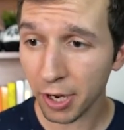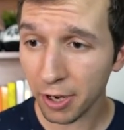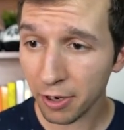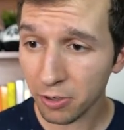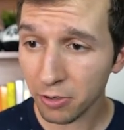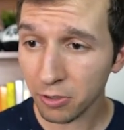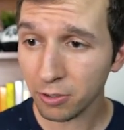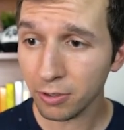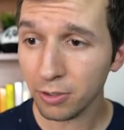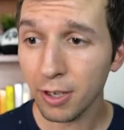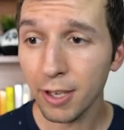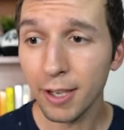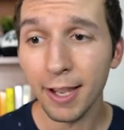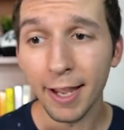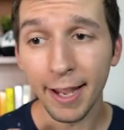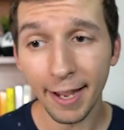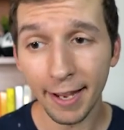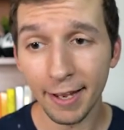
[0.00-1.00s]
angle
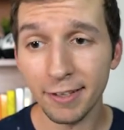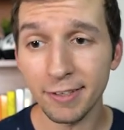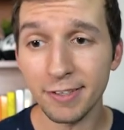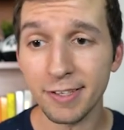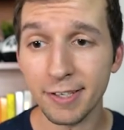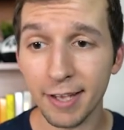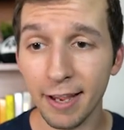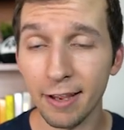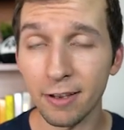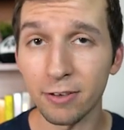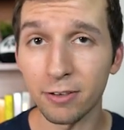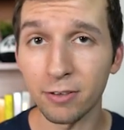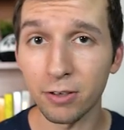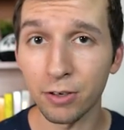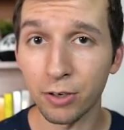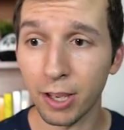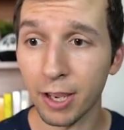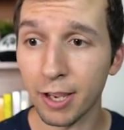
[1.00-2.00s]
and scale,
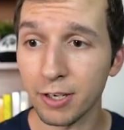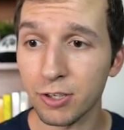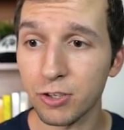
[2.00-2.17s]
okay?